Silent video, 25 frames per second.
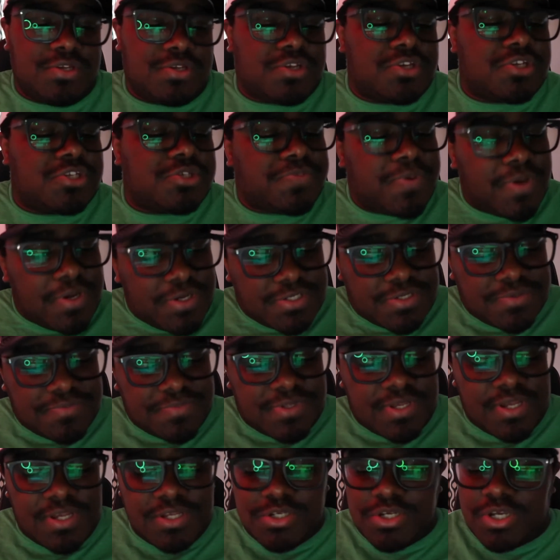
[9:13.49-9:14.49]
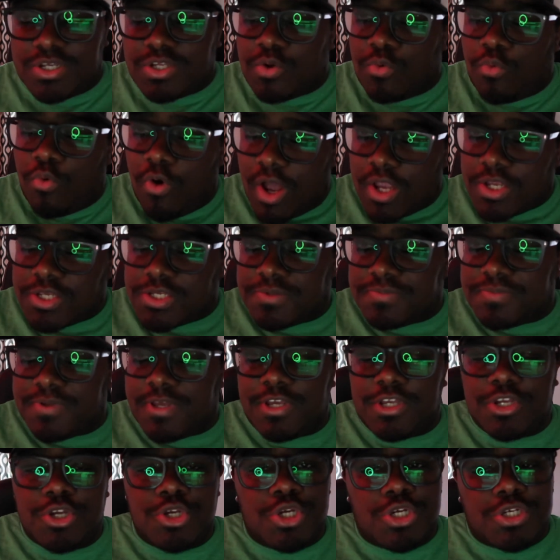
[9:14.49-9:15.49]
you get to experience some things, you get to watch some
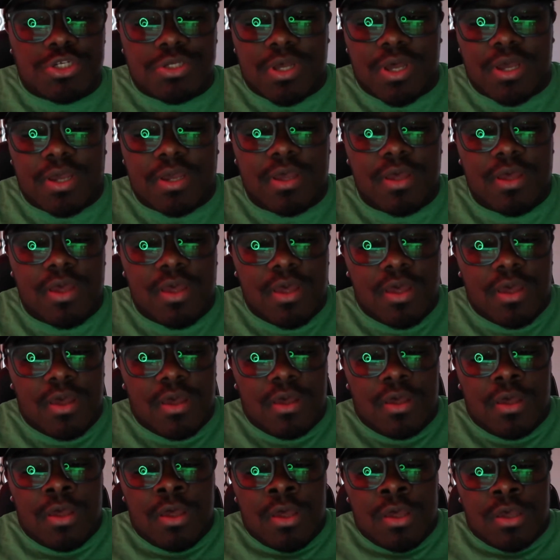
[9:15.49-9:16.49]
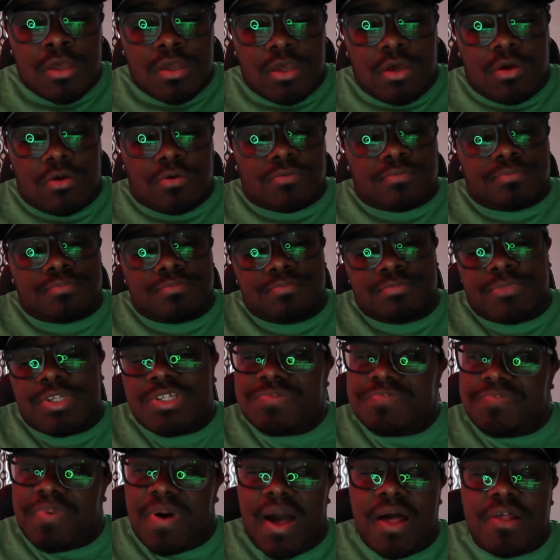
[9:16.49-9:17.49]
things, you're just like, yo,
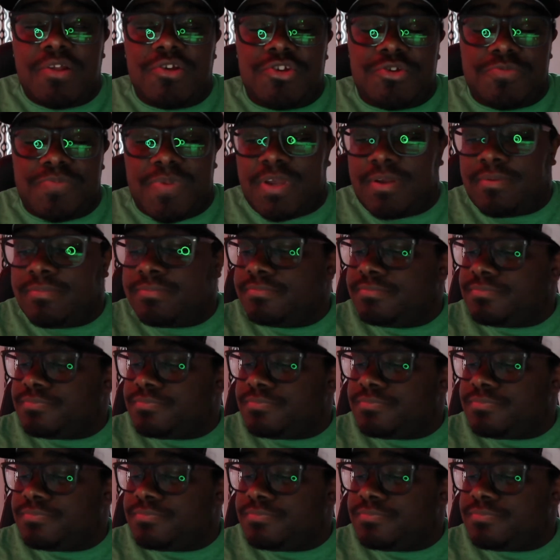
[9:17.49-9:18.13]
this bothers me.